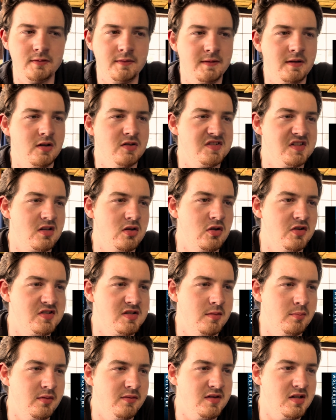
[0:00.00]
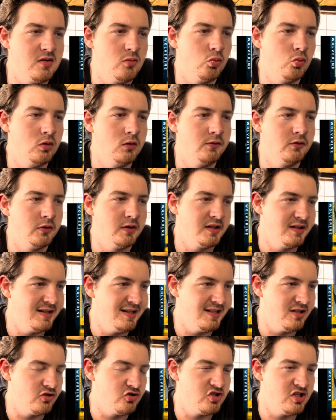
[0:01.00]
here's a close-up of the Wolverine
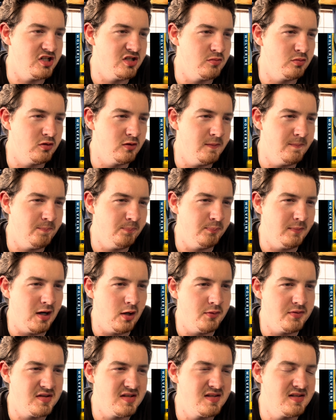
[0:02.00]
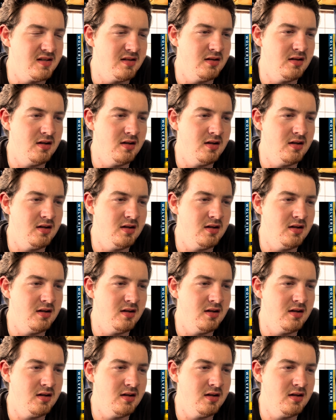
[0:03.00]
interchangeable mouths.